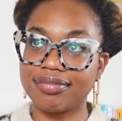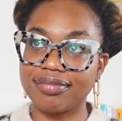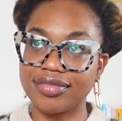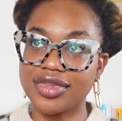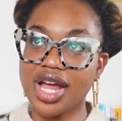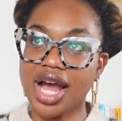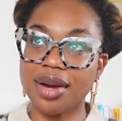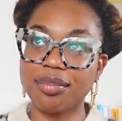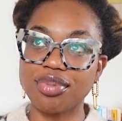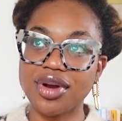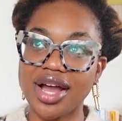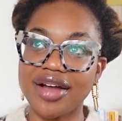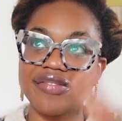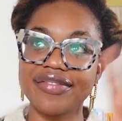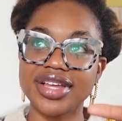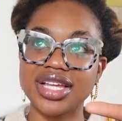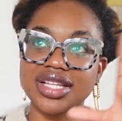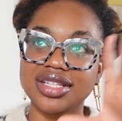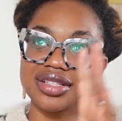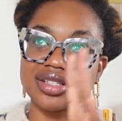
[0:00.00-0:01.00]

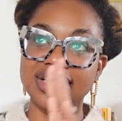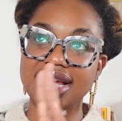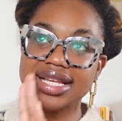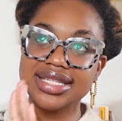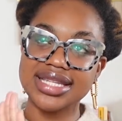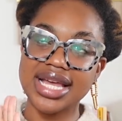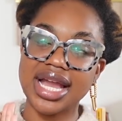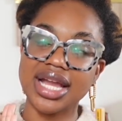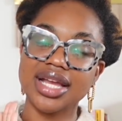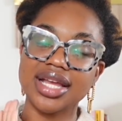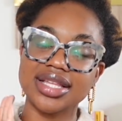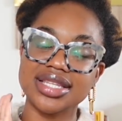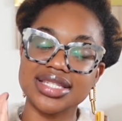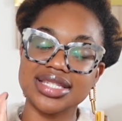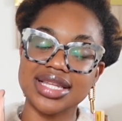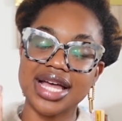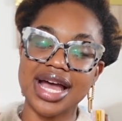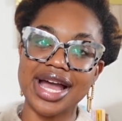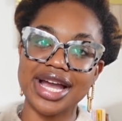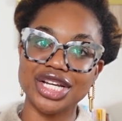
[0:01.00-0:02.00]
nonprofit exec
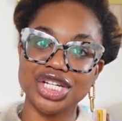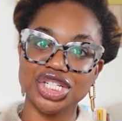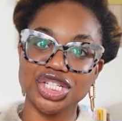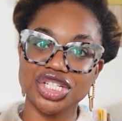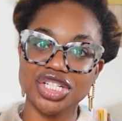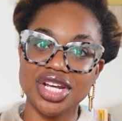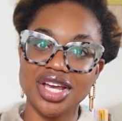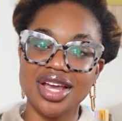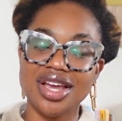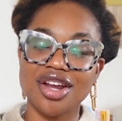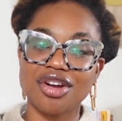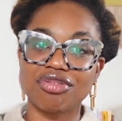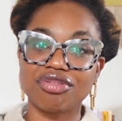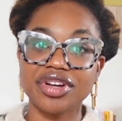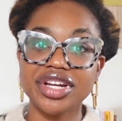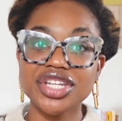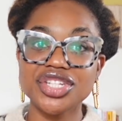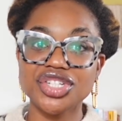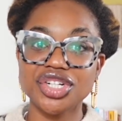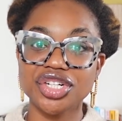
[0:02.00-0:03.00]
slash
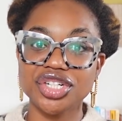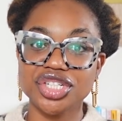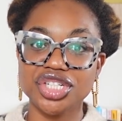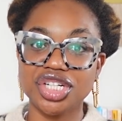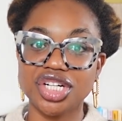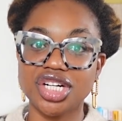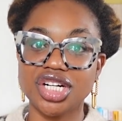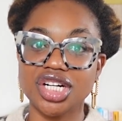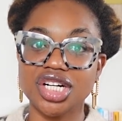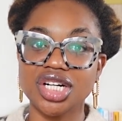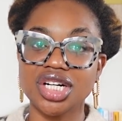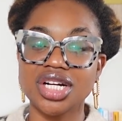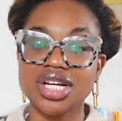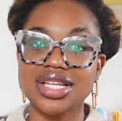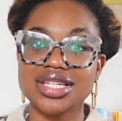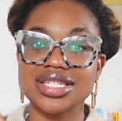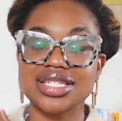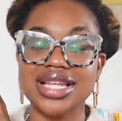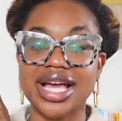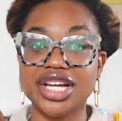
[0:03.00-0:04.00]
researcher
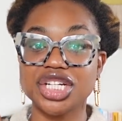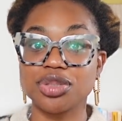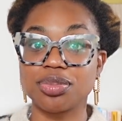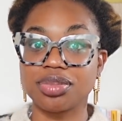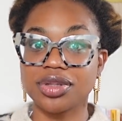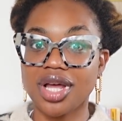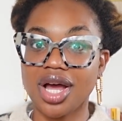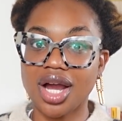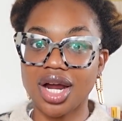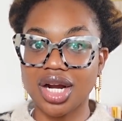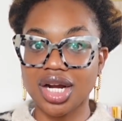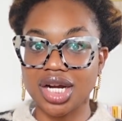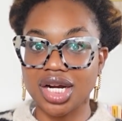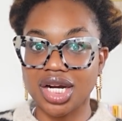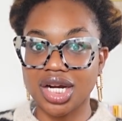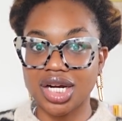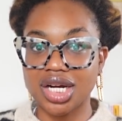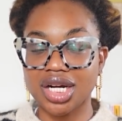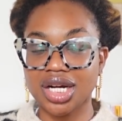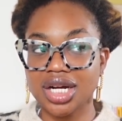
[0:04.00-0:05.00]
slash
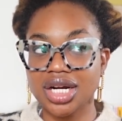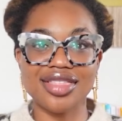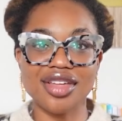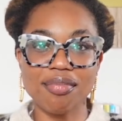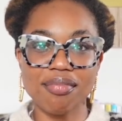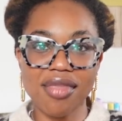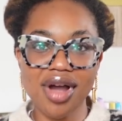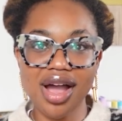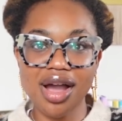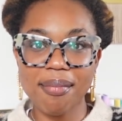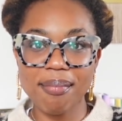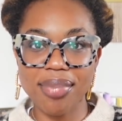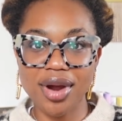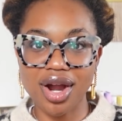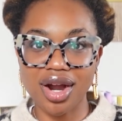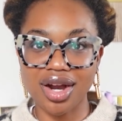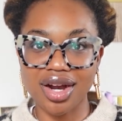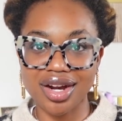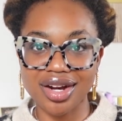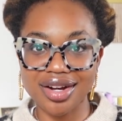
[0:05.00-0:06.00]
blogger, the mom
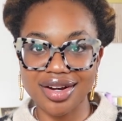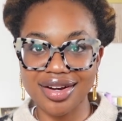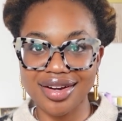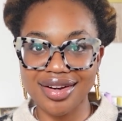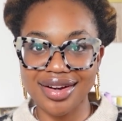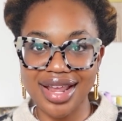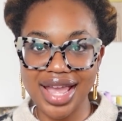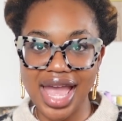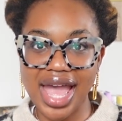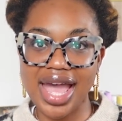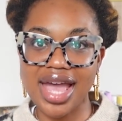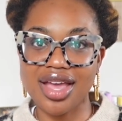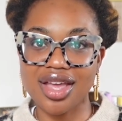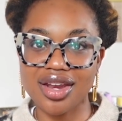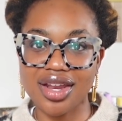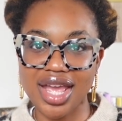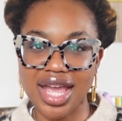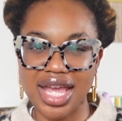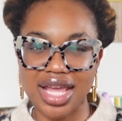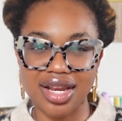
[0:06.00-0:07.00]
part
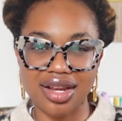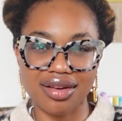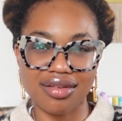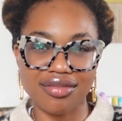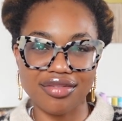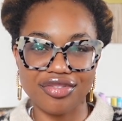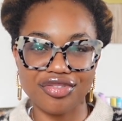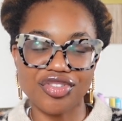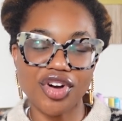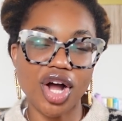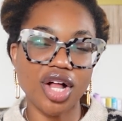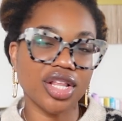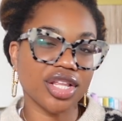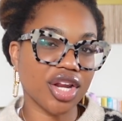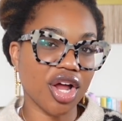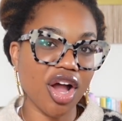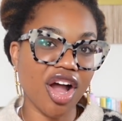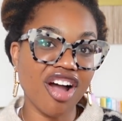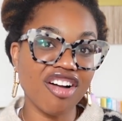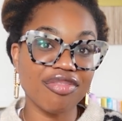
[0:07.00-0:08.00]
had fallen
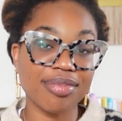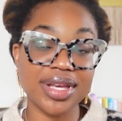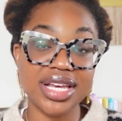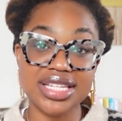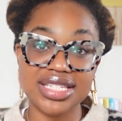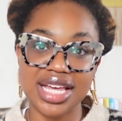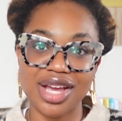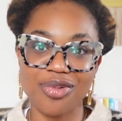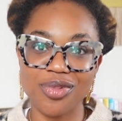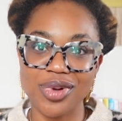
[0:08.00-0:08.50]
off because I